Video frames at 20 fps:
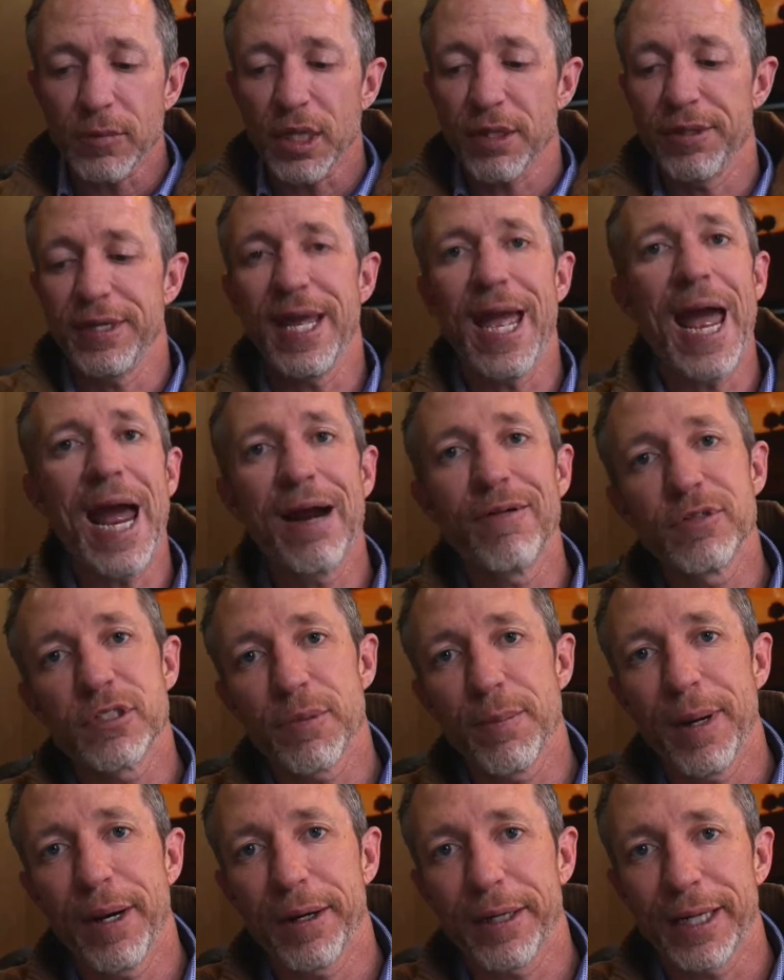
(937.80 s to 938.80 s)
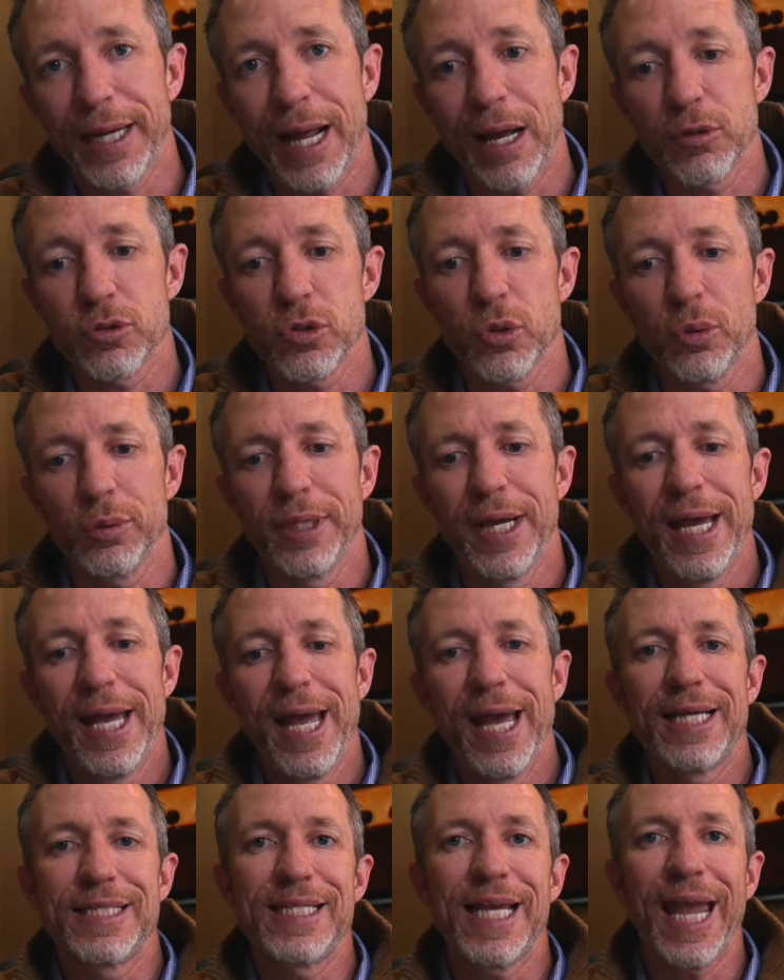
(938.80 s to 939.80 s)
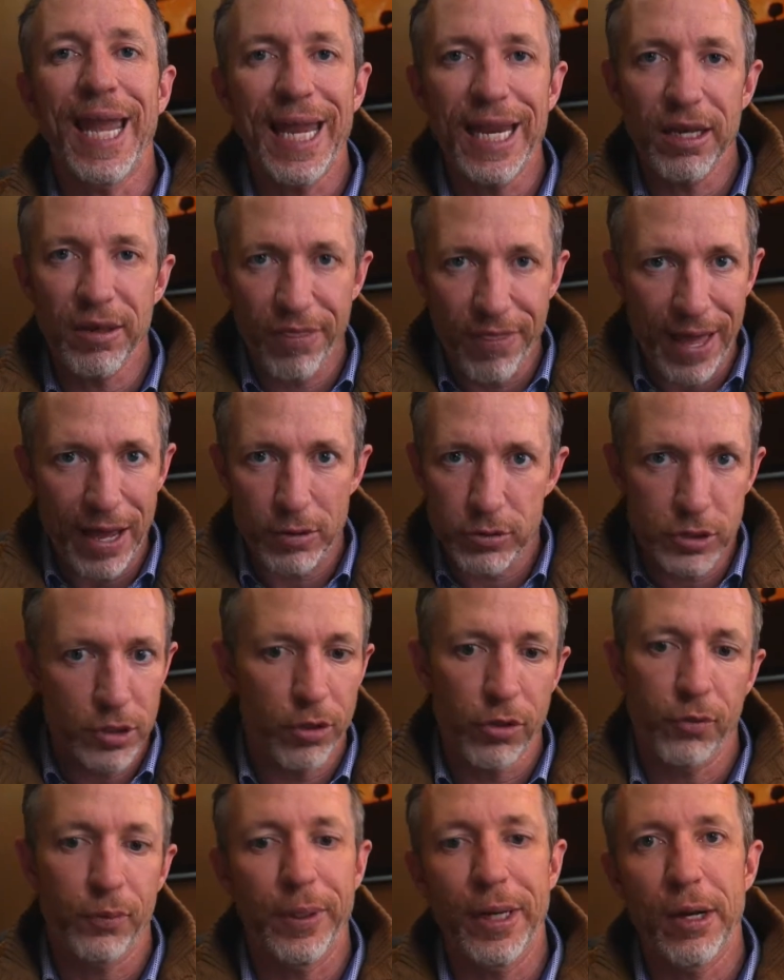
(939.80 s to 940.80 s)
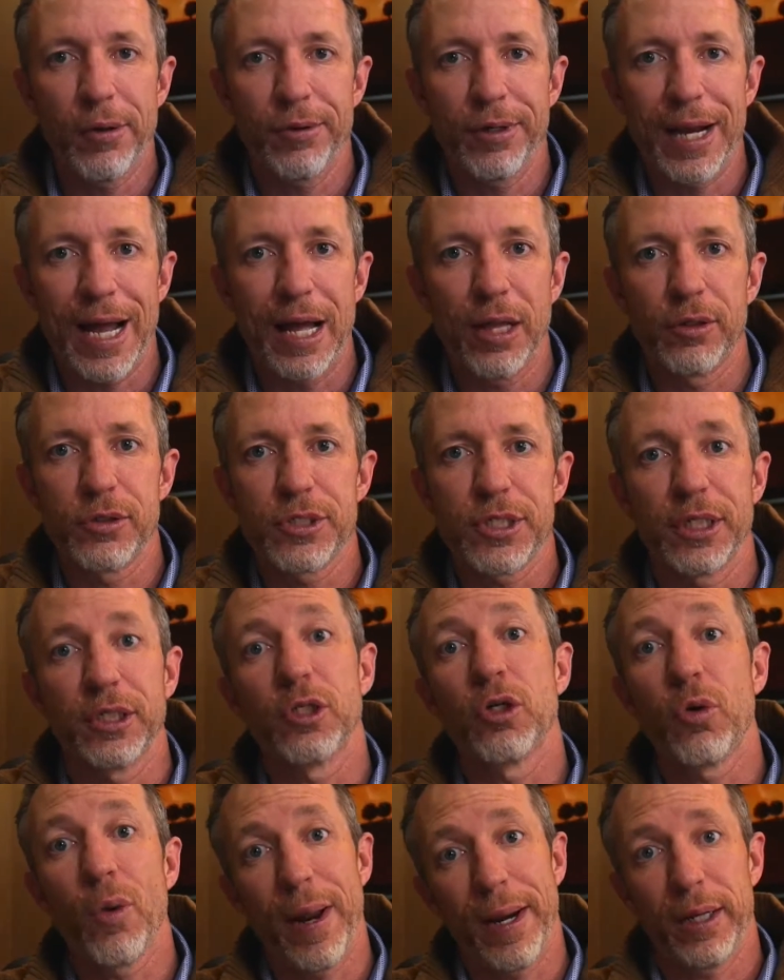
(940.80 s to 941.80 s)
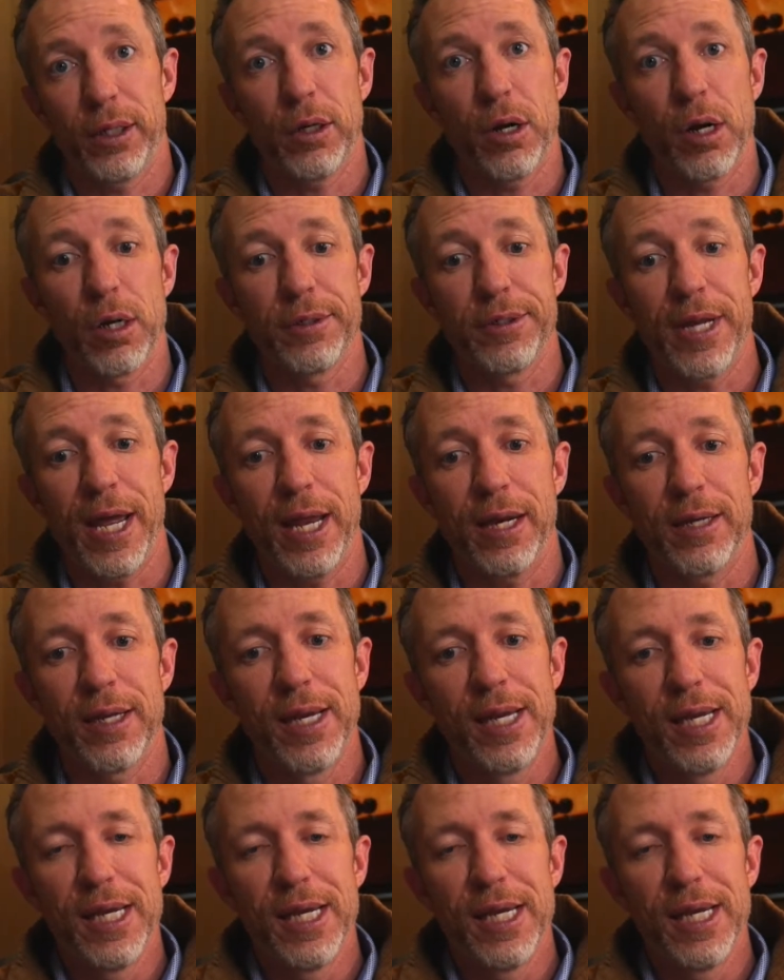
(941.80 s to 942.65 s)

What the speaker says: the average American household has $8,300 in credit card debt.